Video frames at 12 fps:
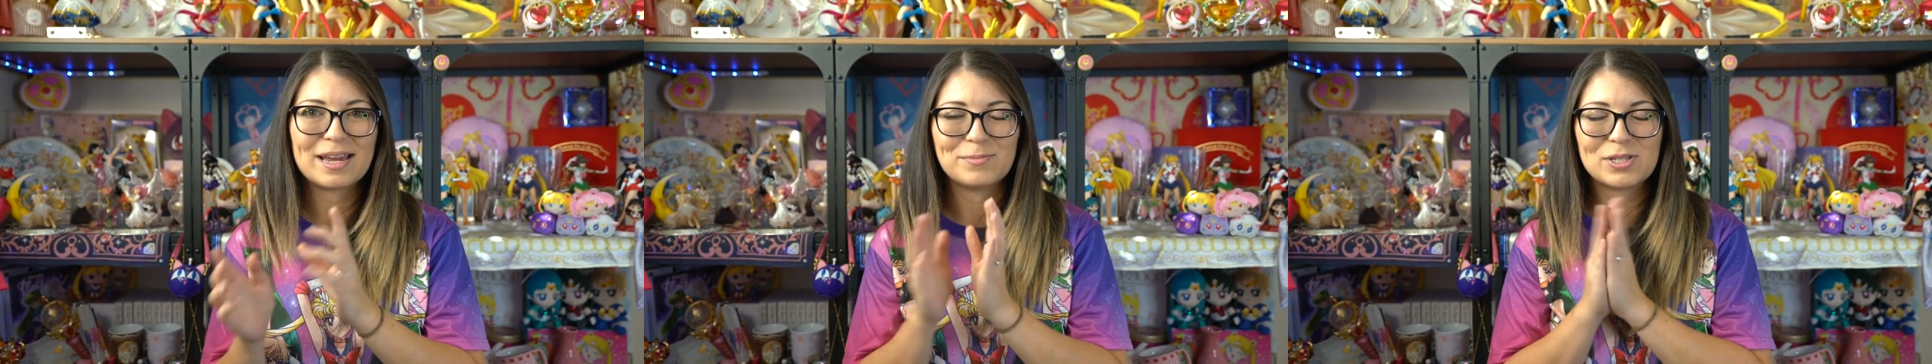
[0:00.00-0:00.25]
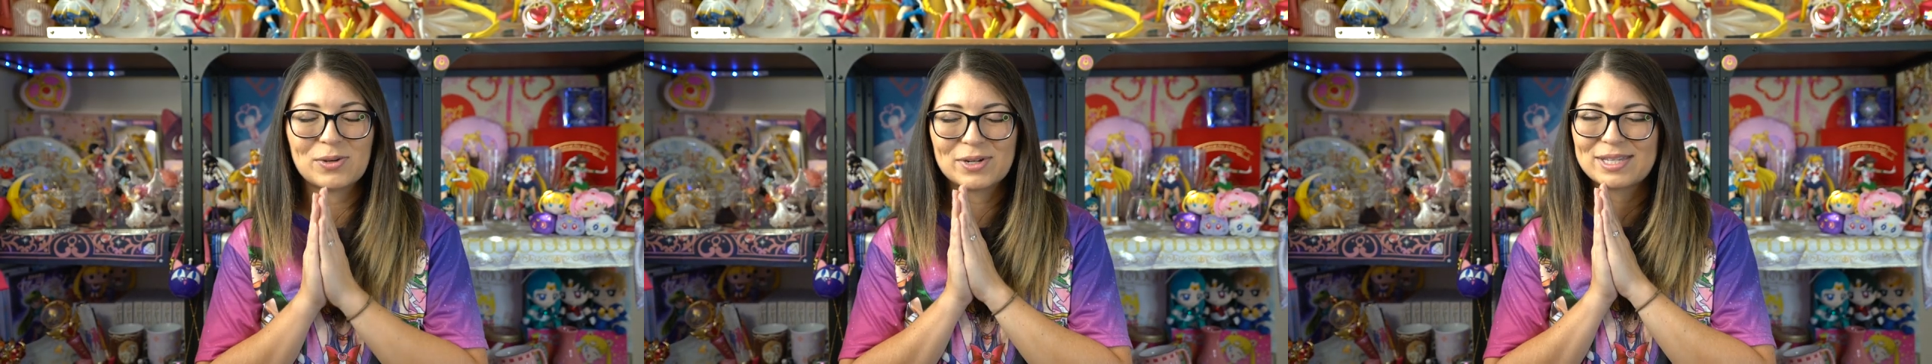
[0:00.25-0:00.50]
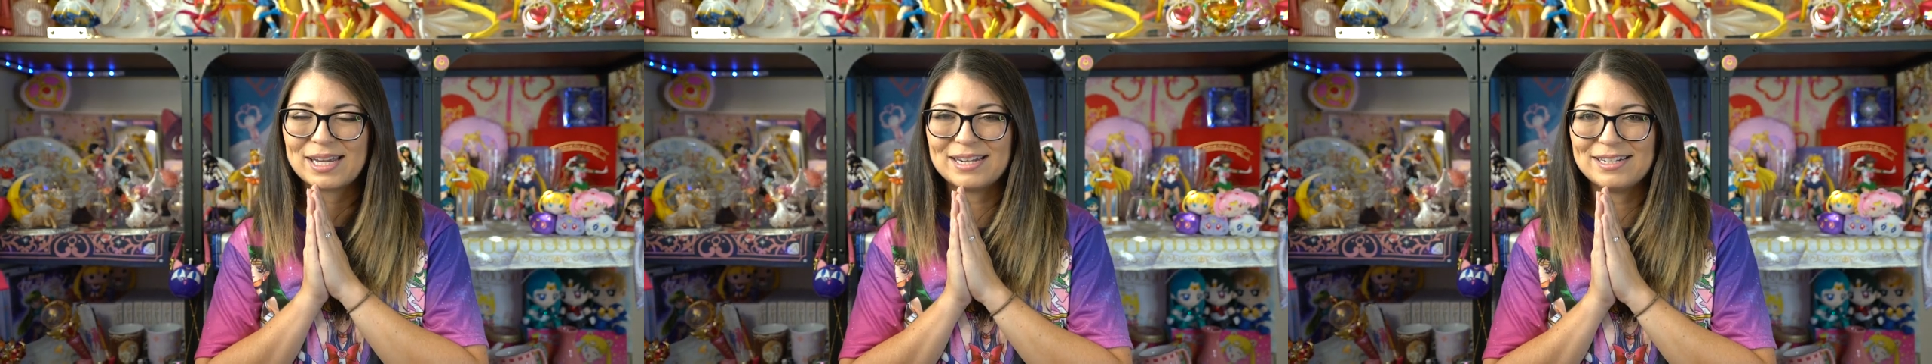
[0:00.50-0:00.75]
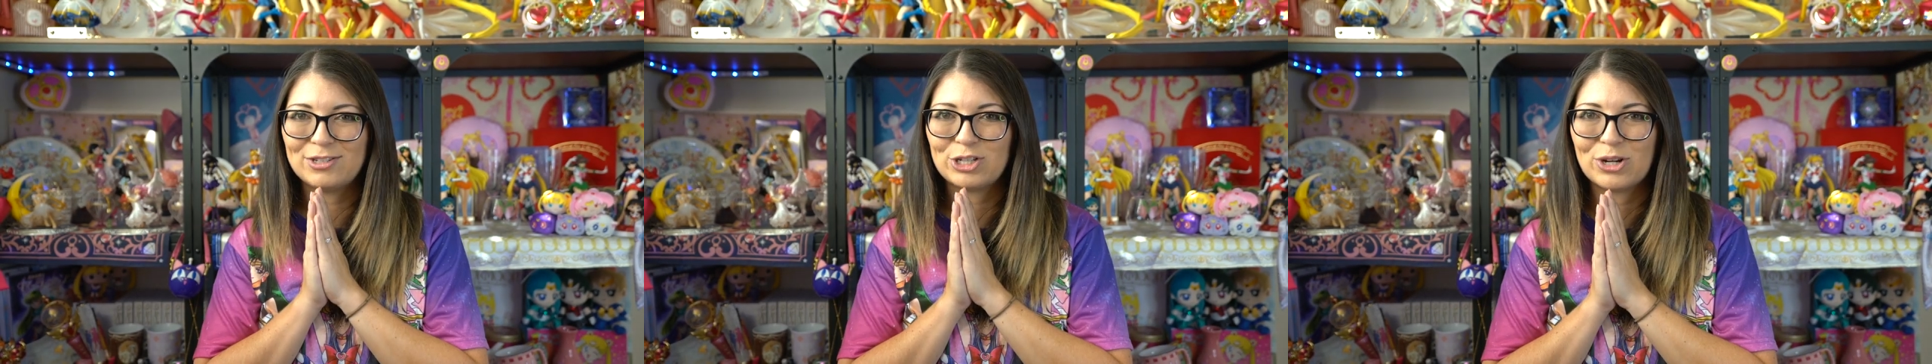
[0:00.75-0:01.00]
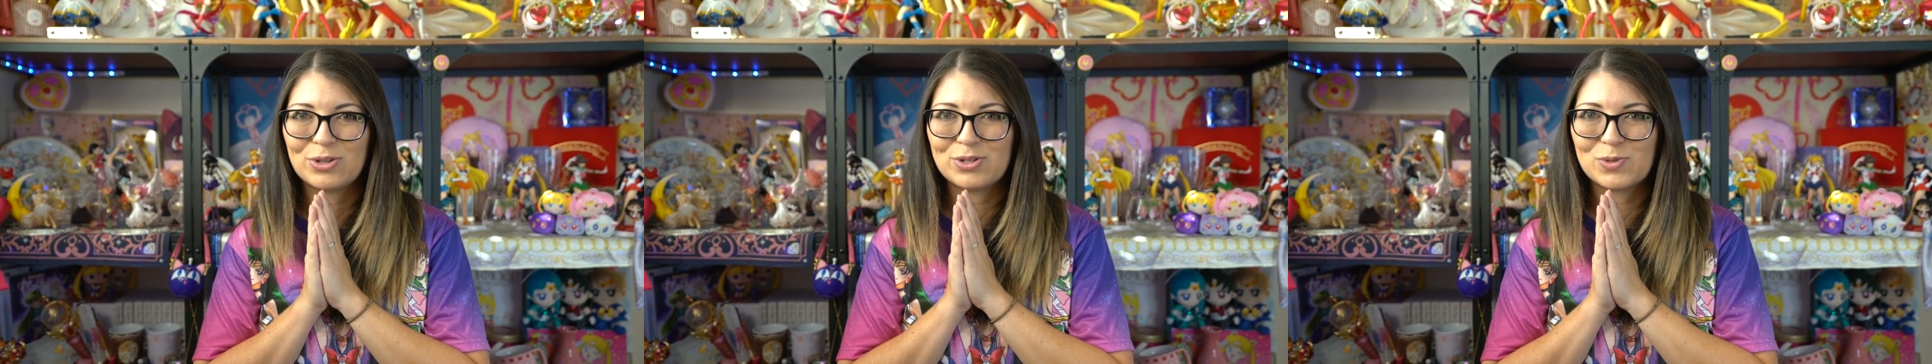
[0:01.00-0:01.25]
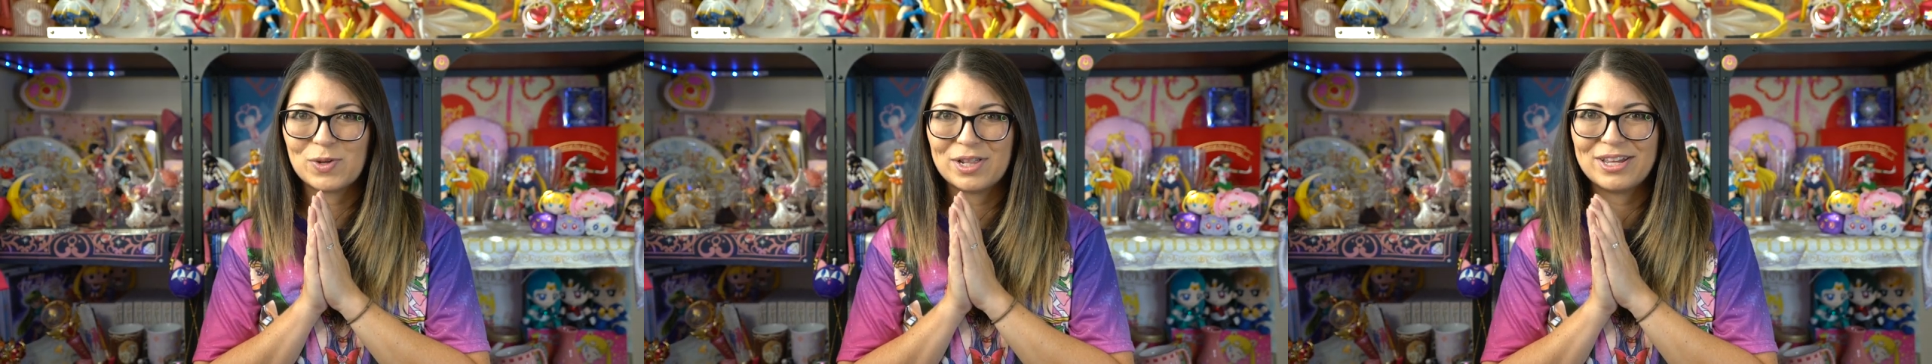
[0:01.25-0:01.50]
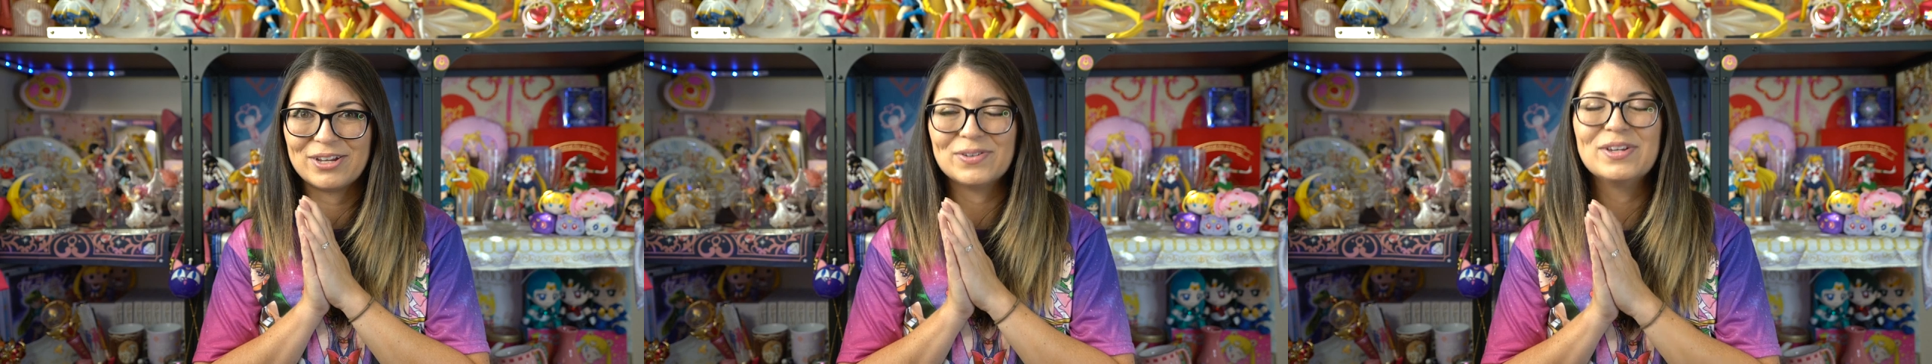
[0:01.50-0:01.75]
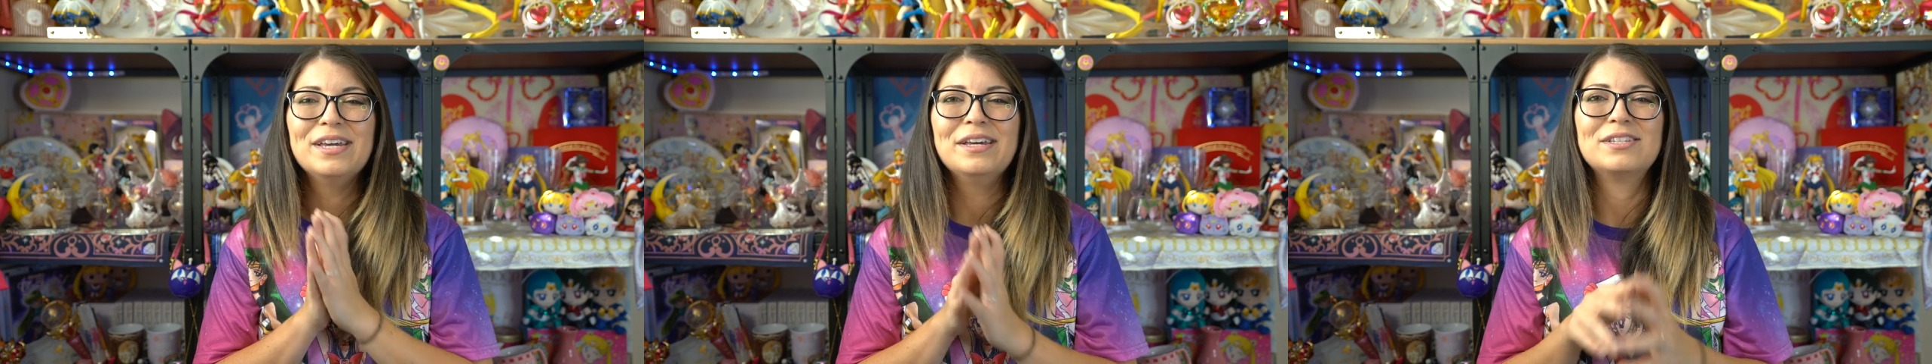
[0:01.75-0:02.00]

I'm so excited to share those with you.